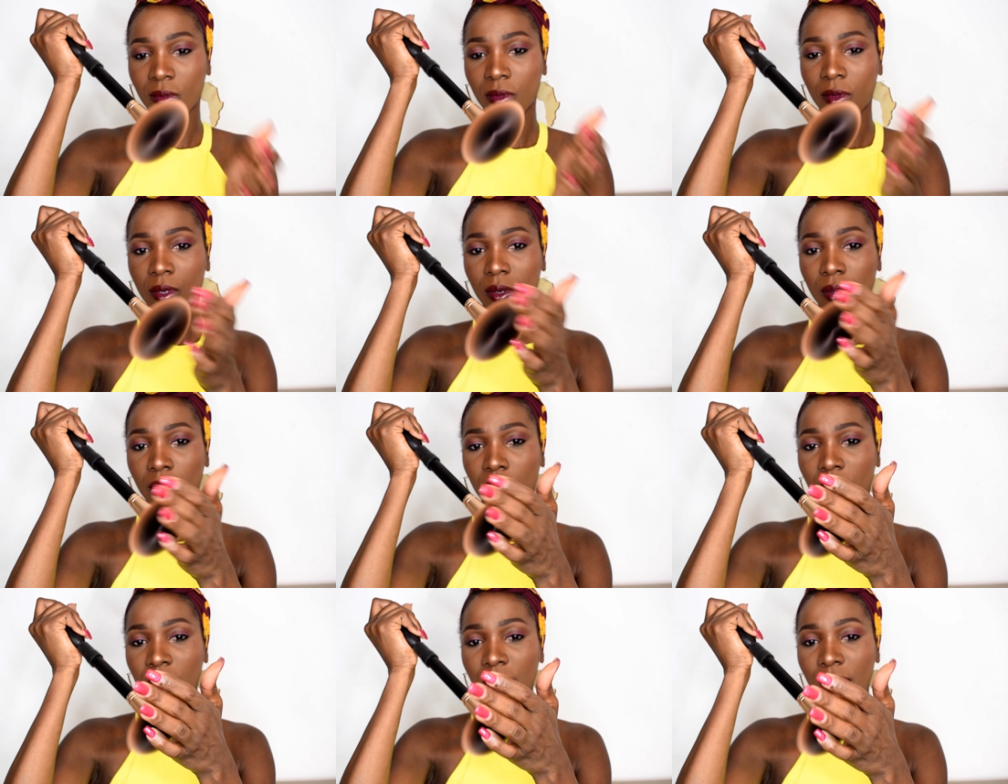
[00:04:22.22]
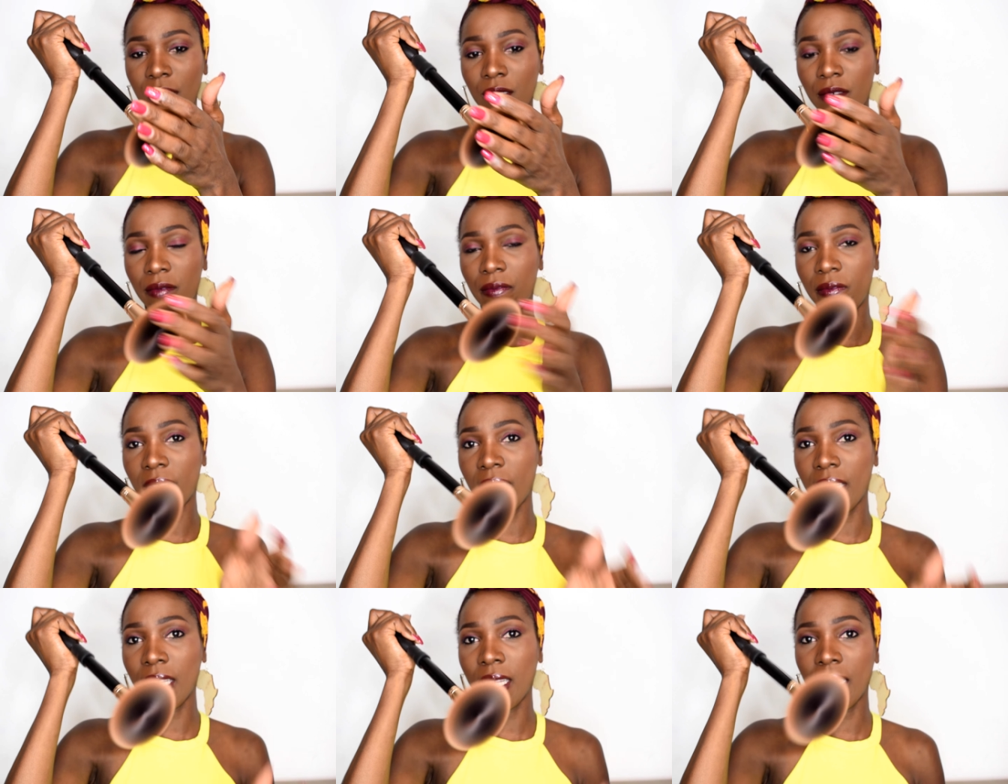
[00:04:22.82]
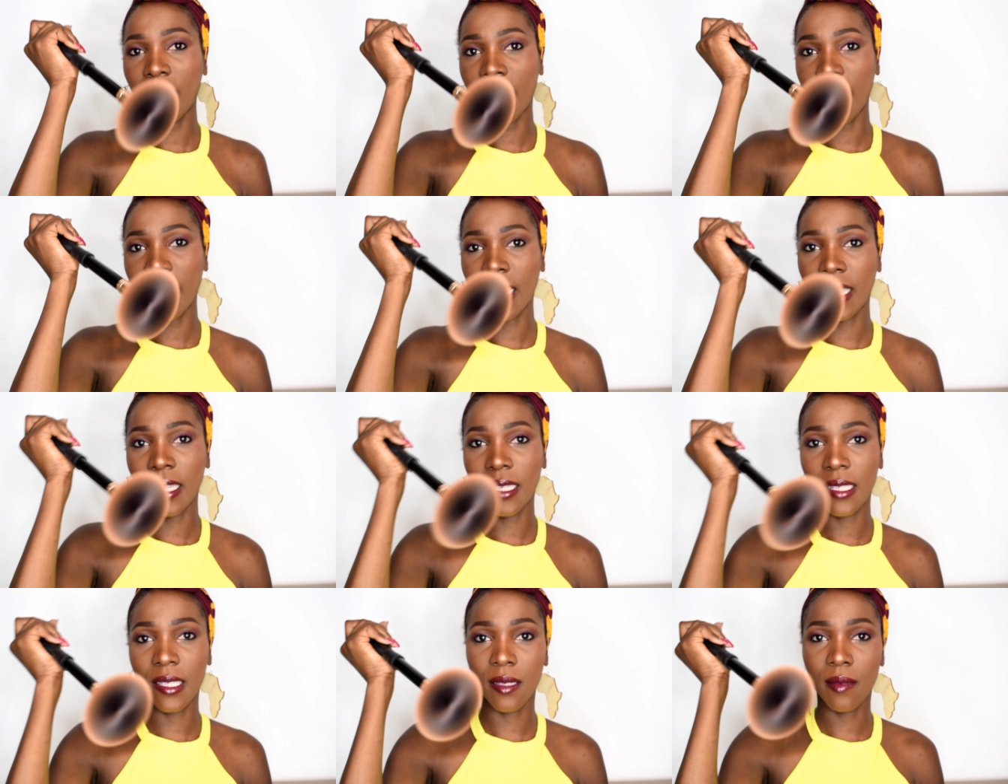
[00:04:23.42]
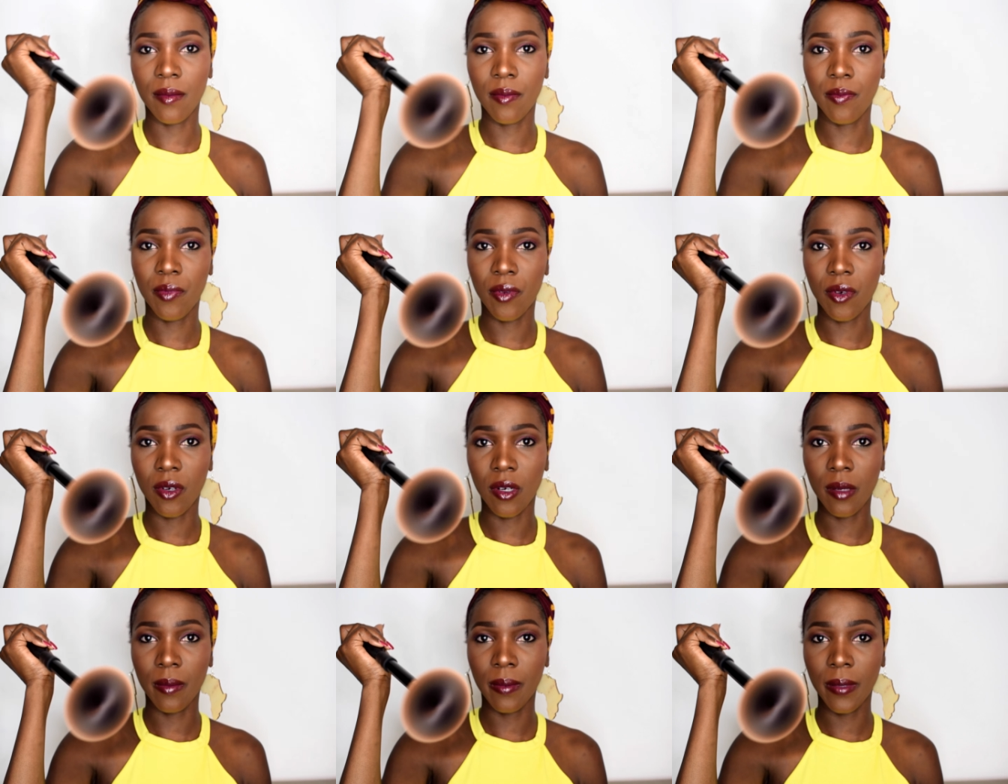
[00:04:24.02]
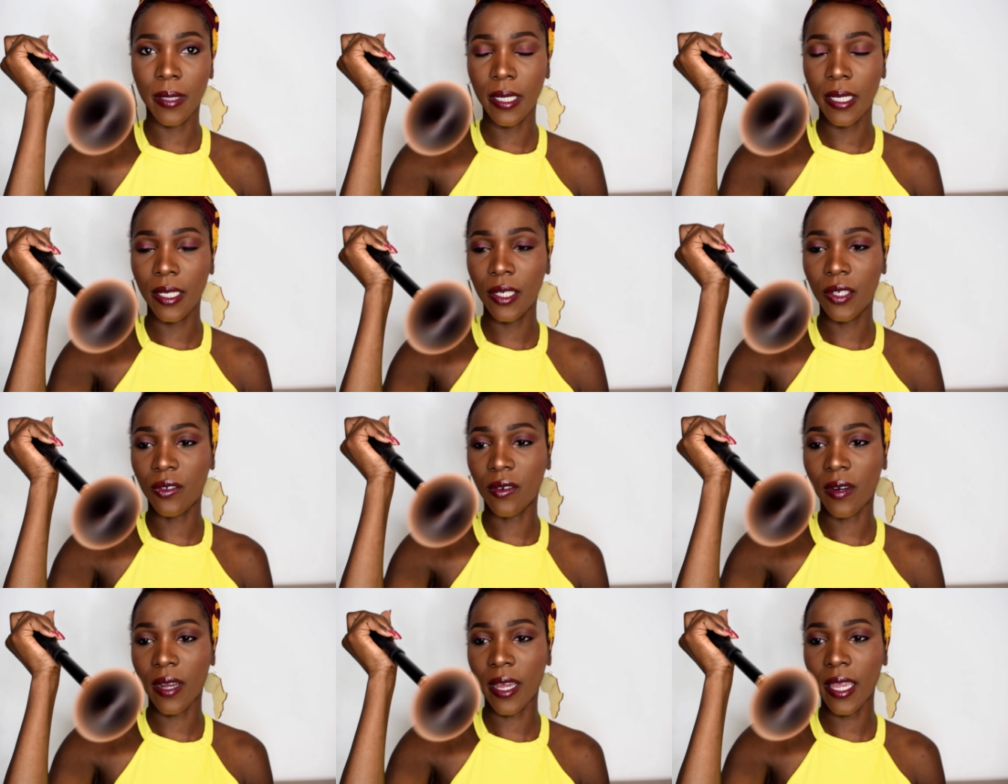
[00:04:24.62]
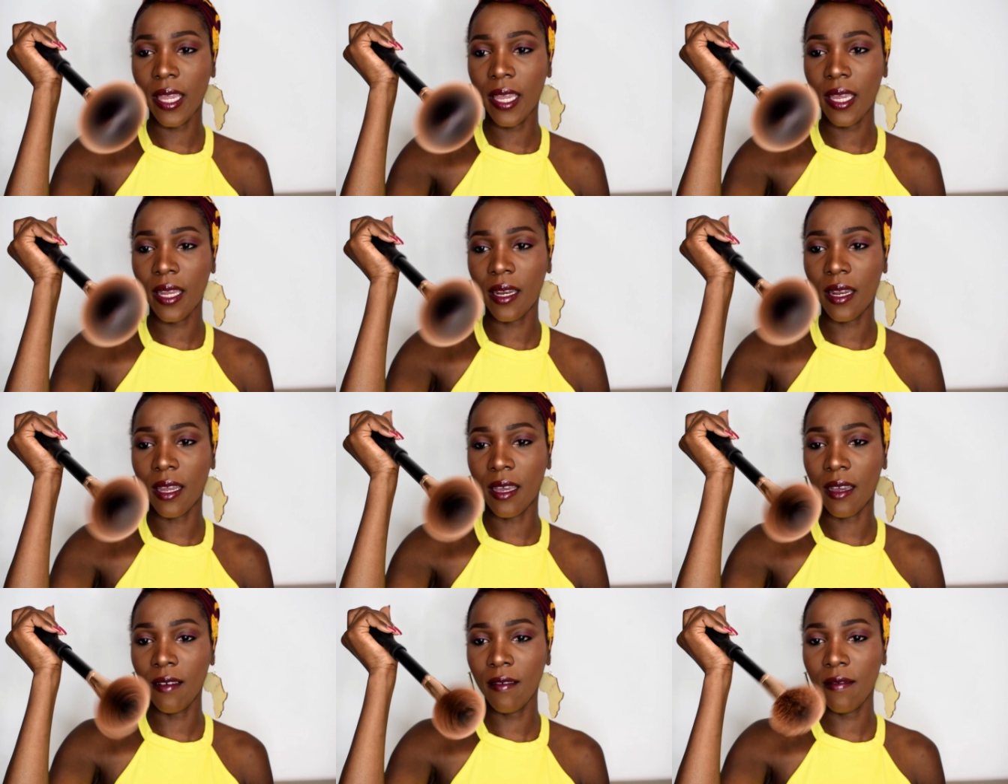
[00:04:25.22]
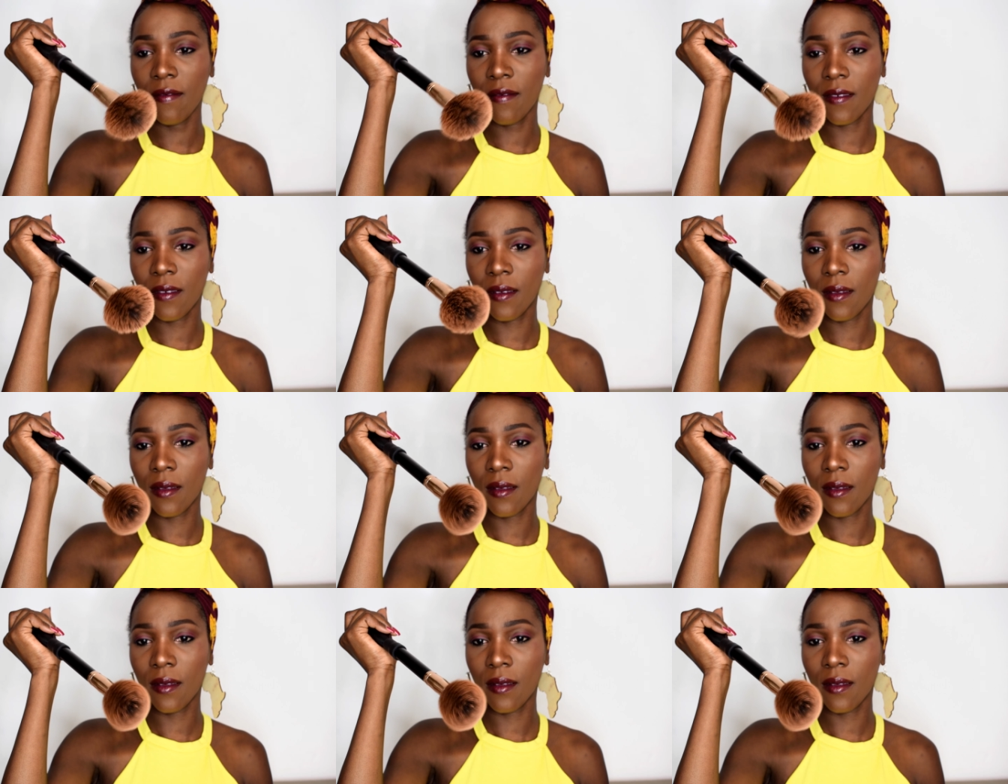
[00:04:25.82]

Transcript: So once you feel like it's probably dry enough,